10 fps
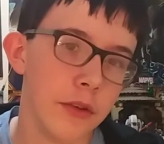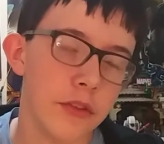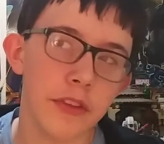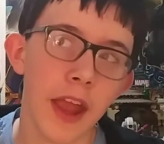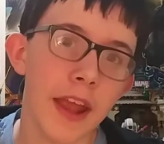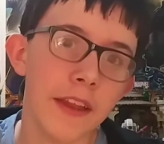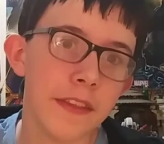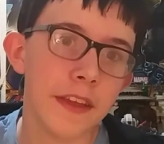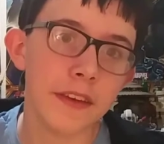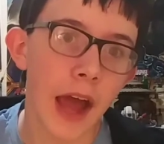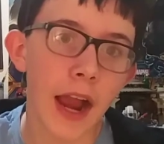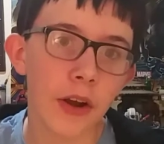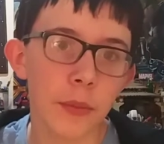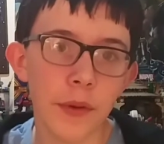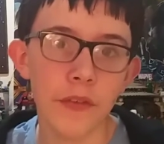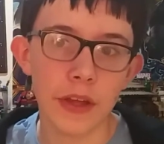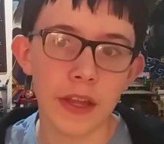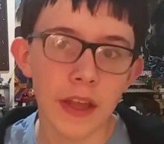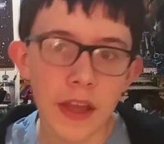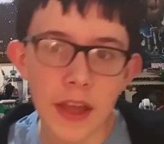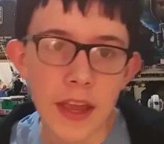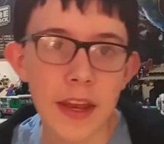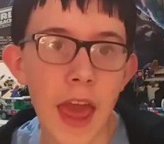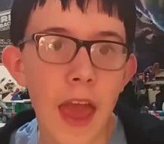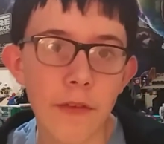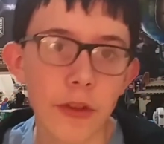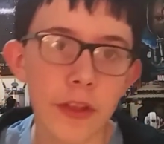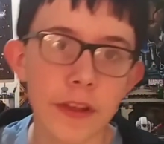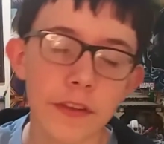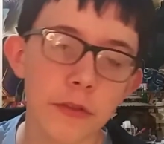You just hated the entire movie, and everything in it.